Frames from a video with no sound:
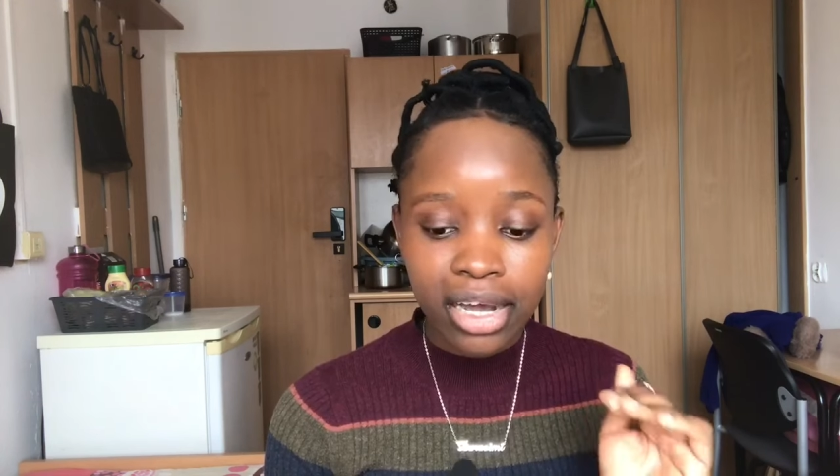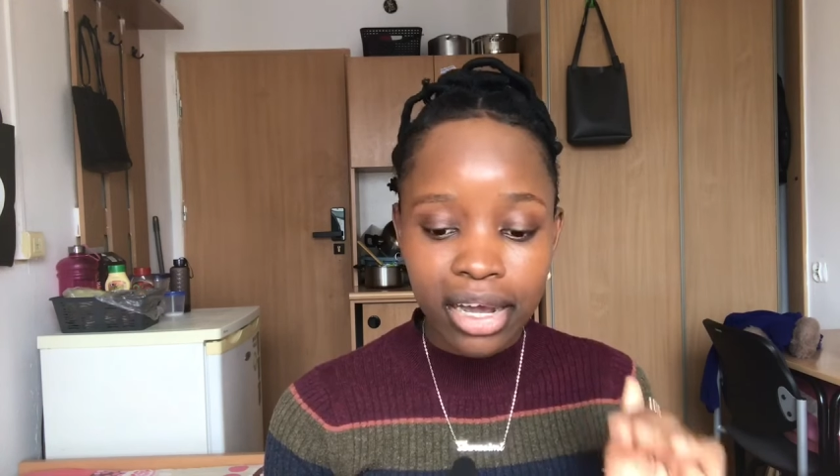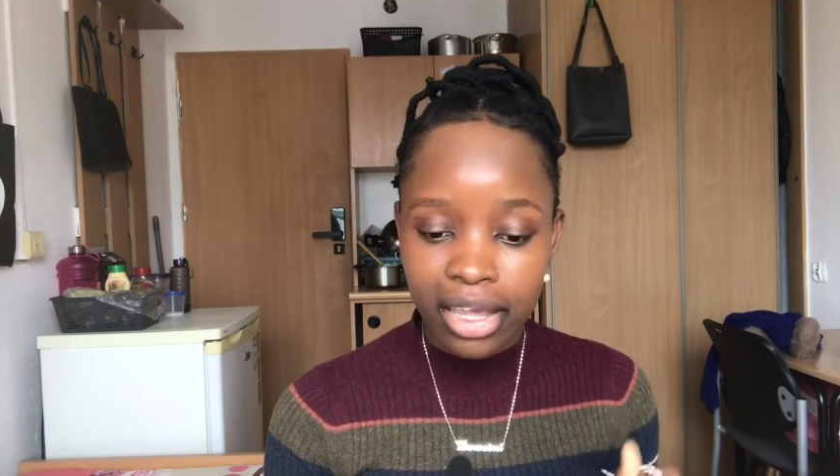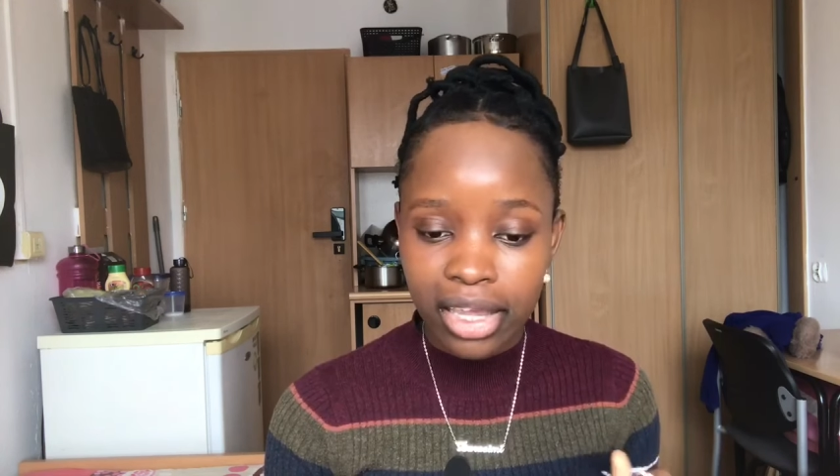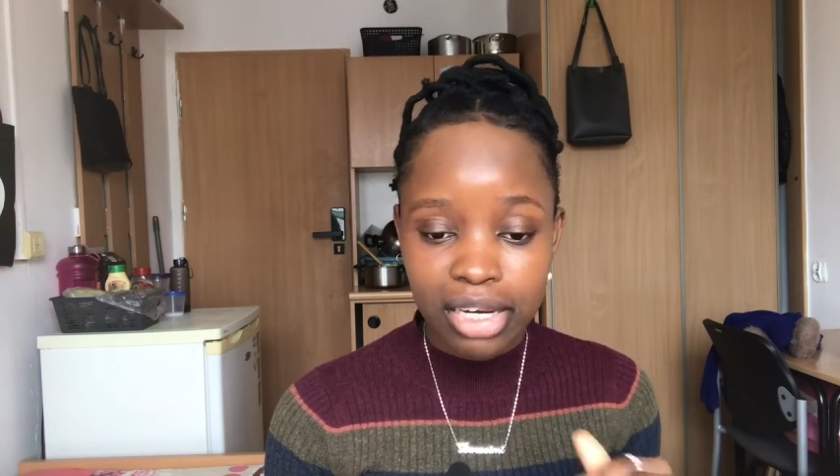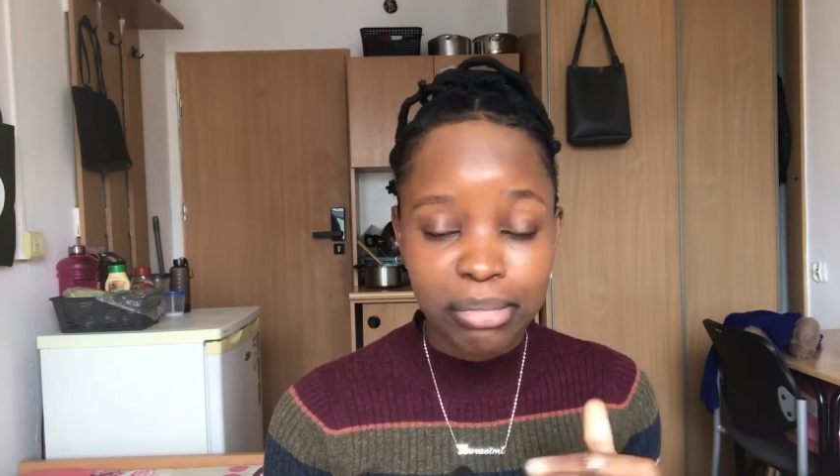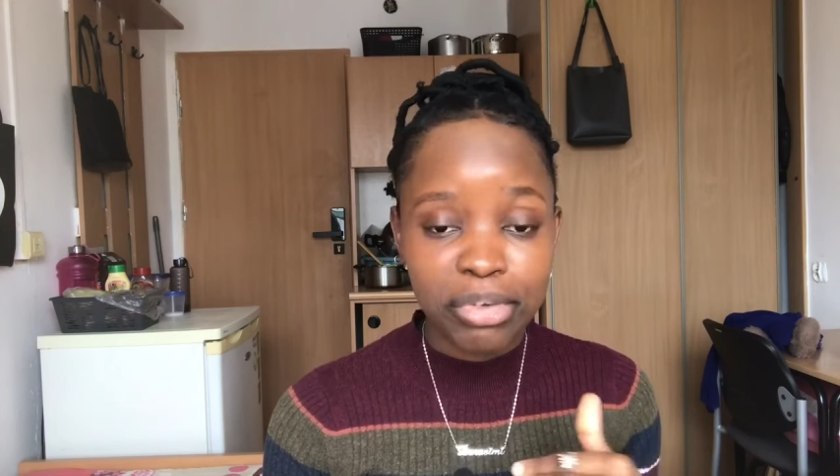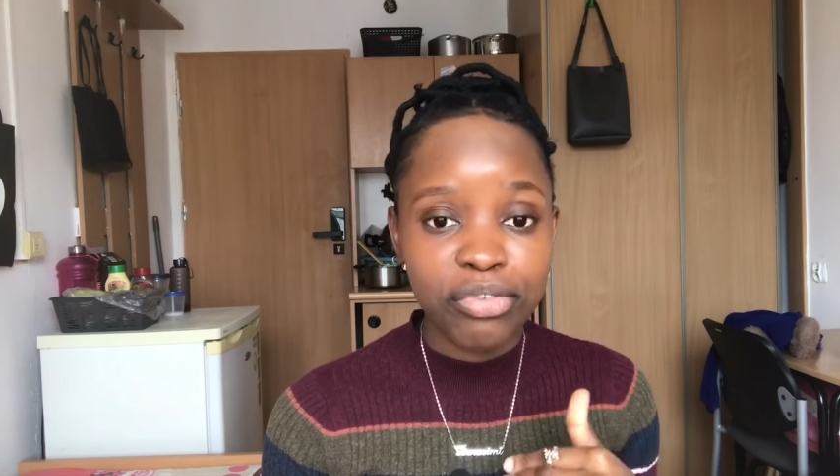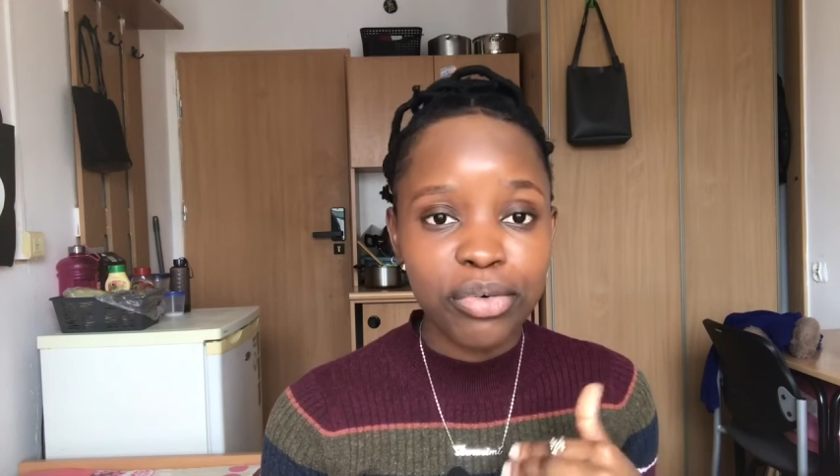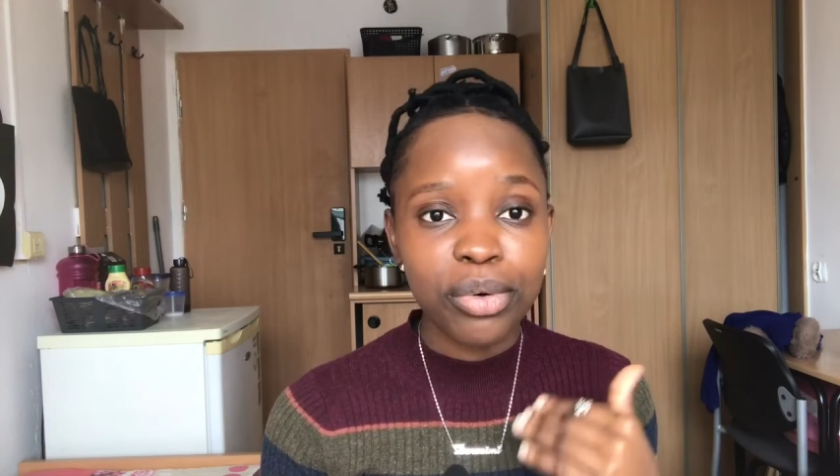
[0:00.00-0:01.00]
ahead
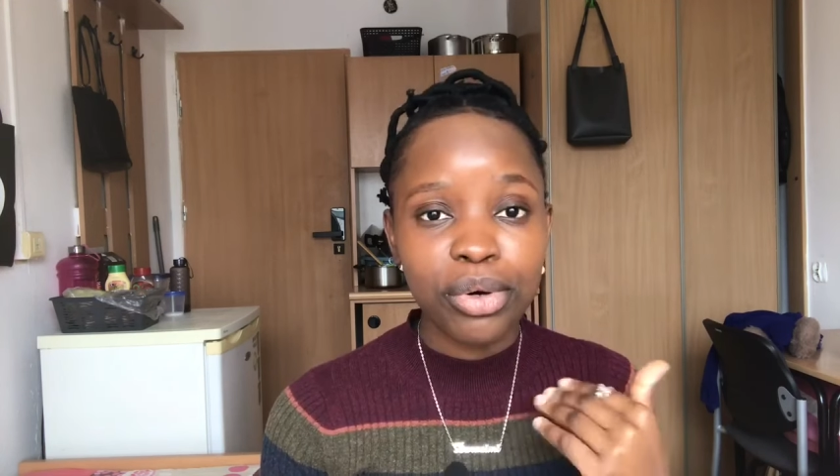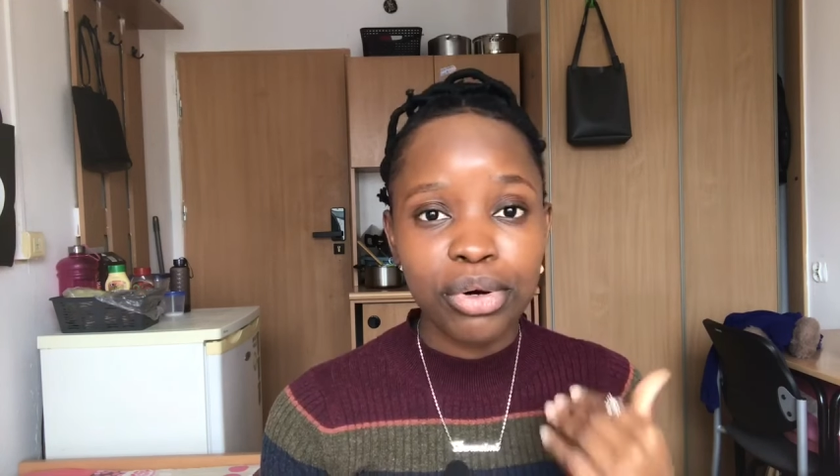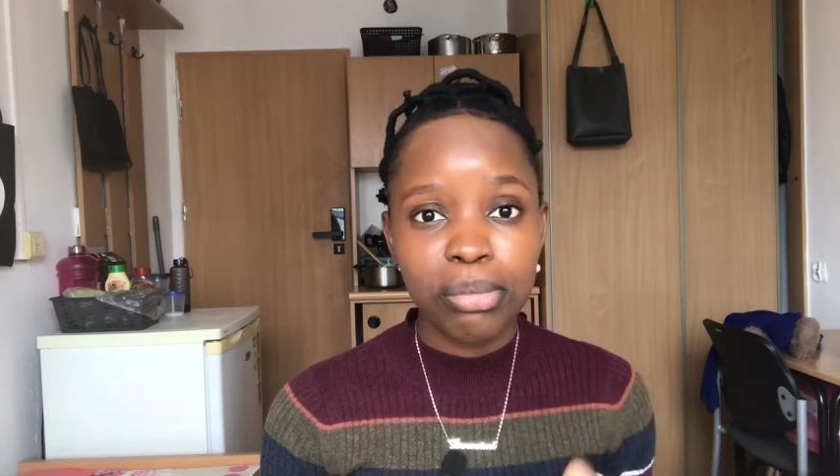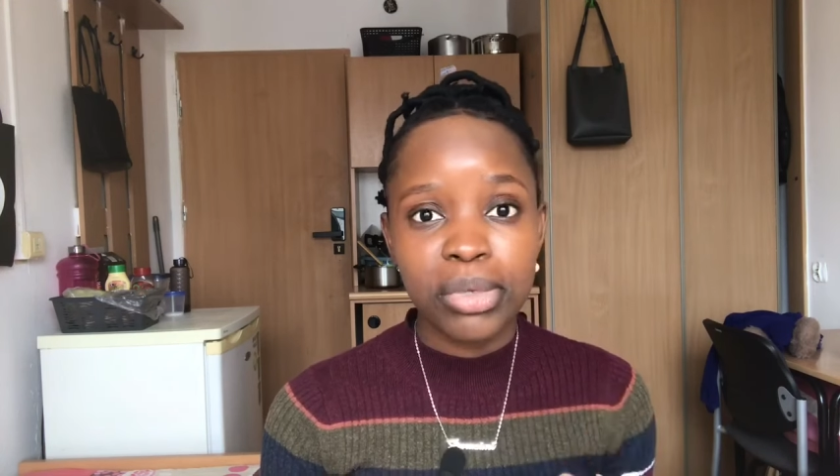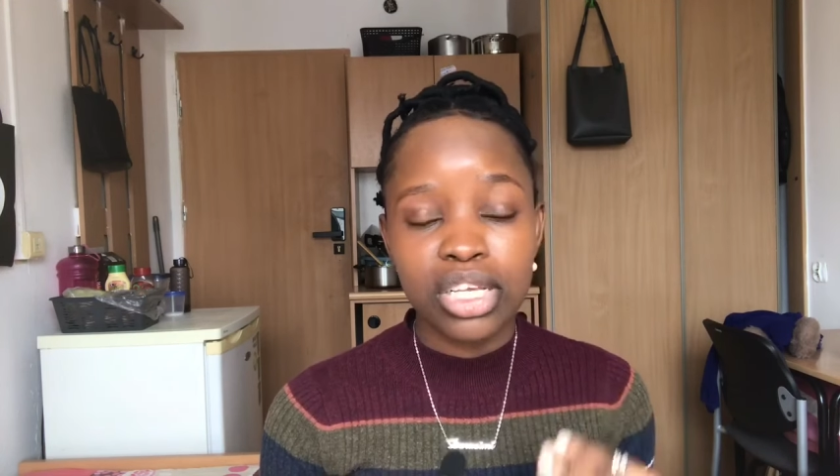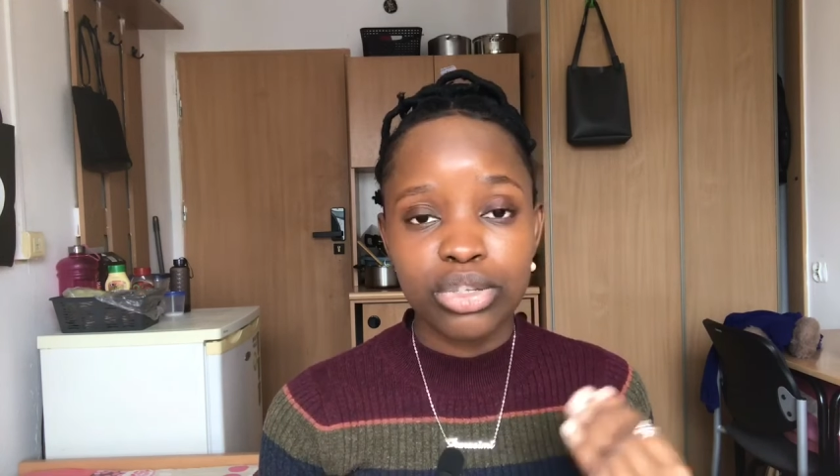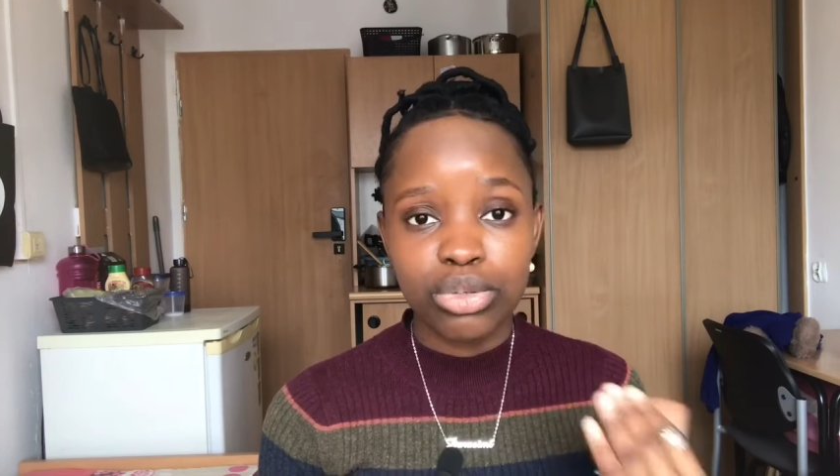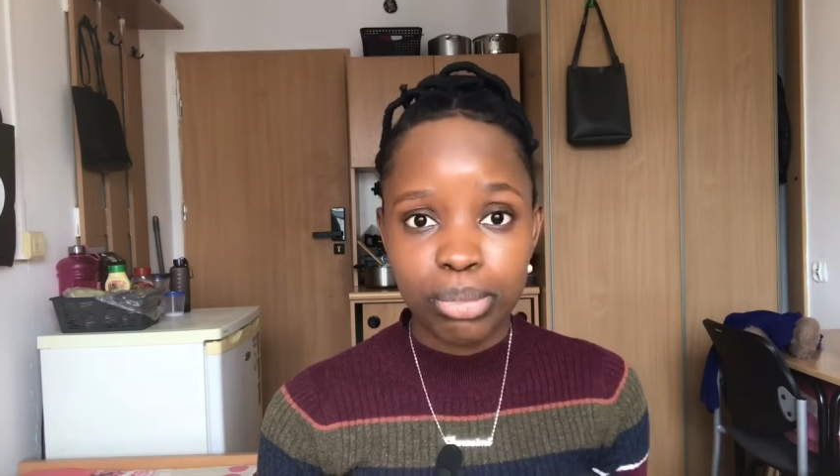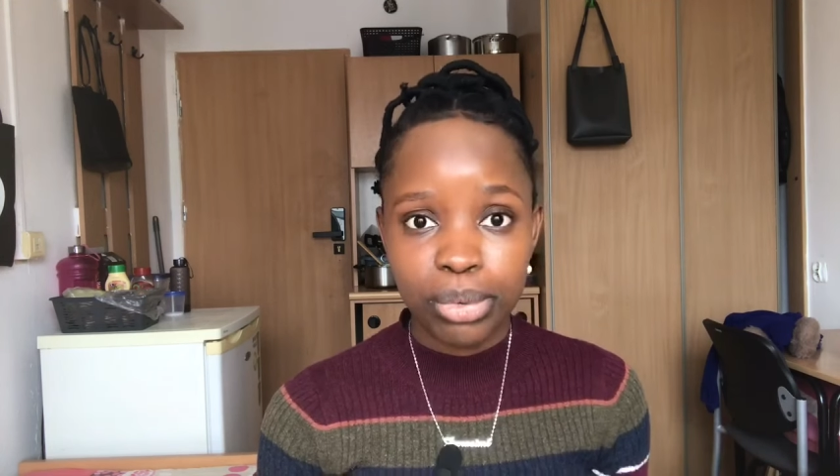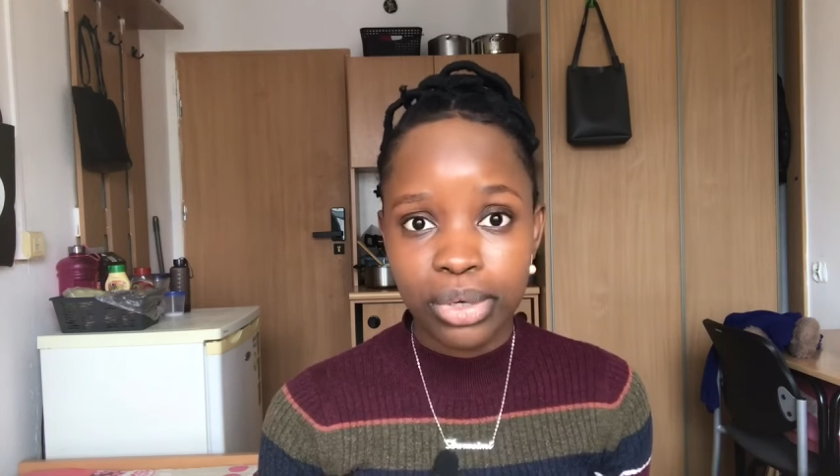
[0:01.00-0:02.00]
before coming
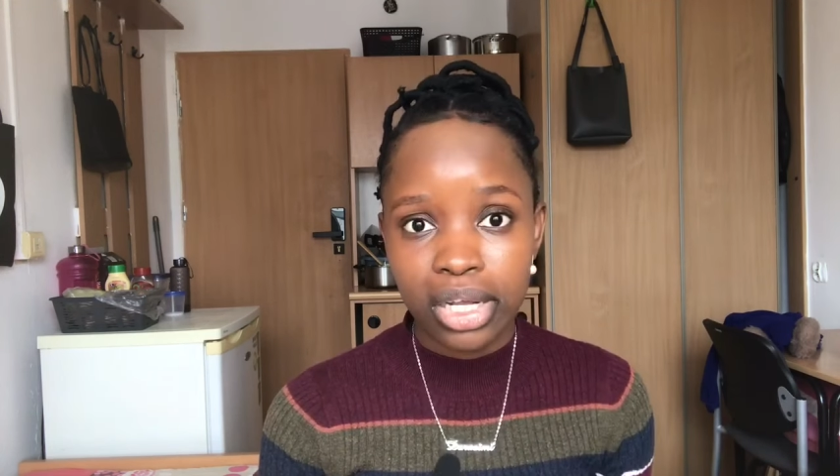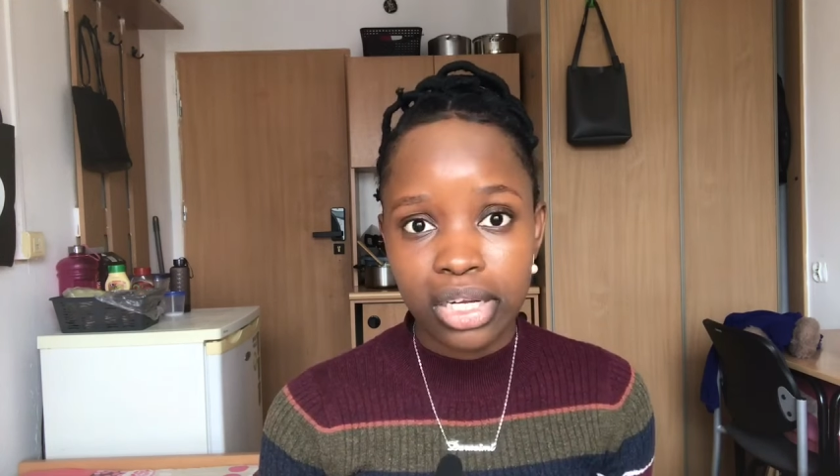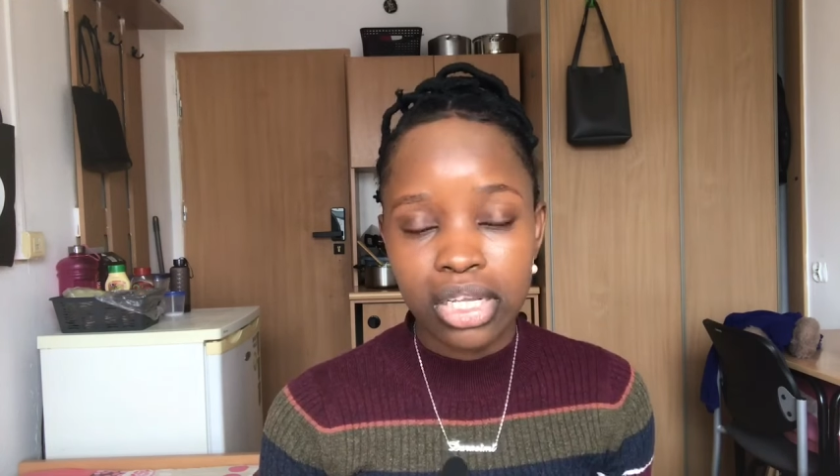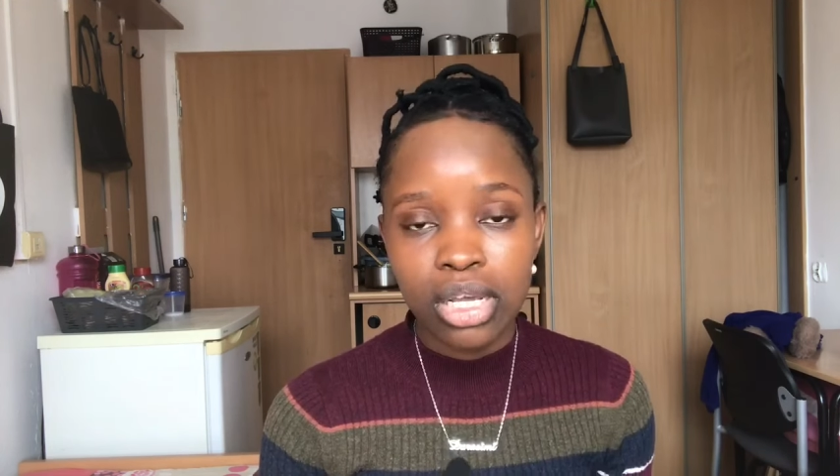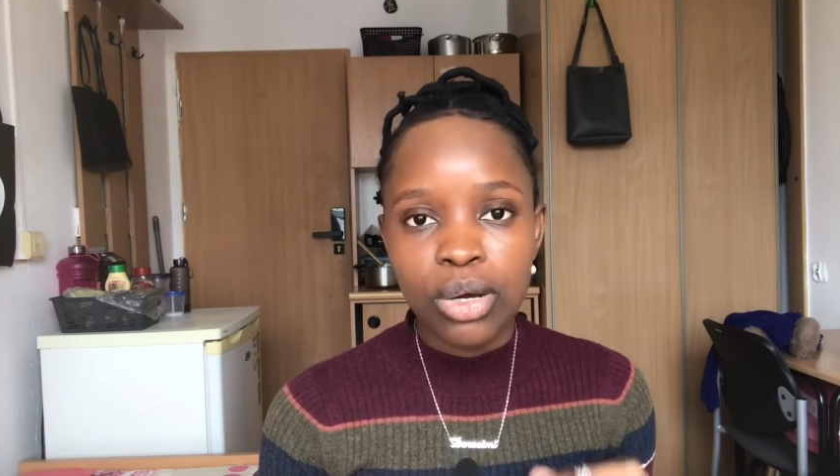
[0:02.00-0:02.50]
into Poland.